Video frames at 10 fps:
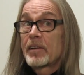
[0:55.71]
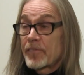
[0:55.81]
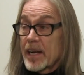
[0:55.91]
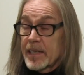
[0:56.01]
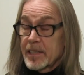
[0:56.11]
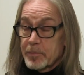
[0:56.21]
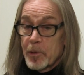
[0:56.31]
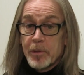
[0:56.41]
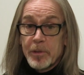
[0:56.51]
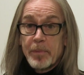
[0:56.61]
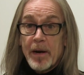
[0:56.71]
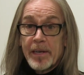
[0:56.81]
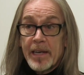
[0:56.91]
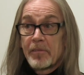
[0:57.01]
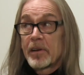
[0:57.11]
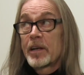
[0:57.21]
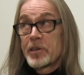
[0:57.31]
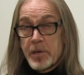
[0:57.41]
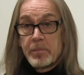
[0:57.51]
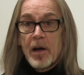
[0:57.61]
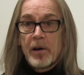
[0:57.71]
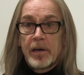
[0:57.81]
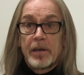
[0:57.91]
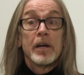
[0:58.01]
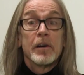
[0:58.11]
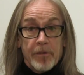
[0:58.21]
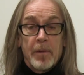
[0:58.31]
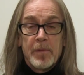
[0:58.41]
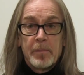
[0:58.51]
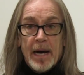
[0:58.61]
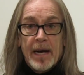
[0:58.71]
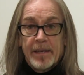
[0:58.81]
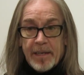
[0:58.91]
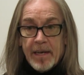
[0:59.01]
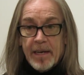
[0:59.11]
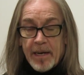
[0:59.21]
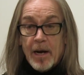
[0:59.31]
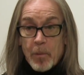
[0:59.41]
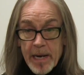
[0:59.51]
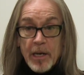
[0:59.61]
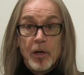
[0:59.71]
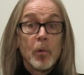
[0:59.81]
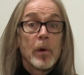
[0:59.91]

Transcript: In fact, I spoke to Barry Devlin and Jim Lockhart from the band a week ago.